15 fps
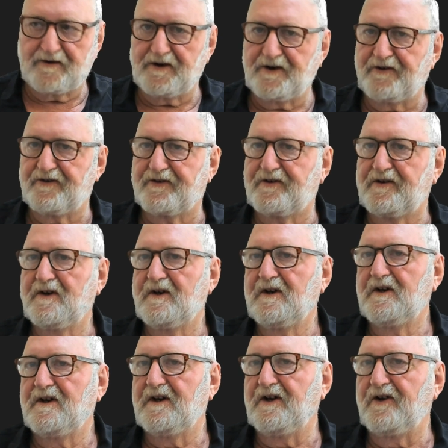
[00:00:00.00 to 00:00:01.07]
this
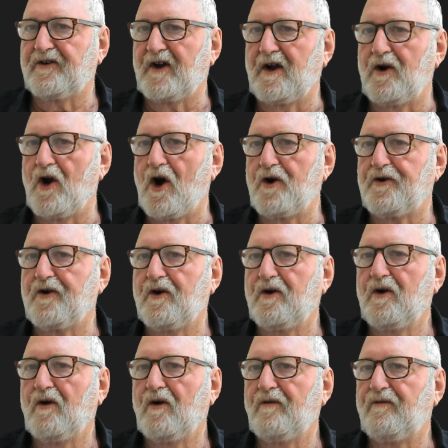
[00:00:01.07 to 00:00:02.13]
is a note
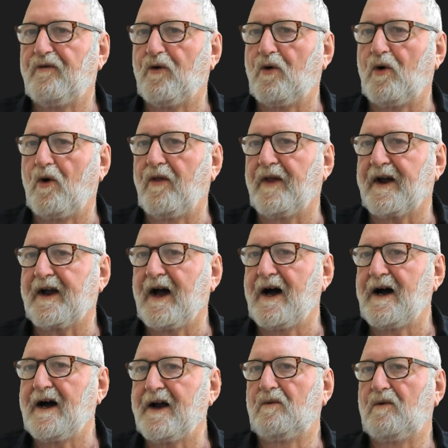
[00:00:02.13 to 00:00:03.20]
for the
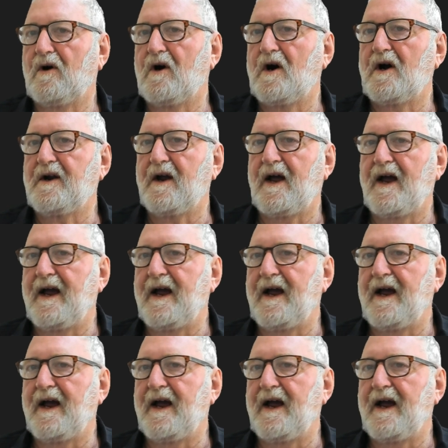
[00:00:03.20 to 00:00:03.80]
card, right?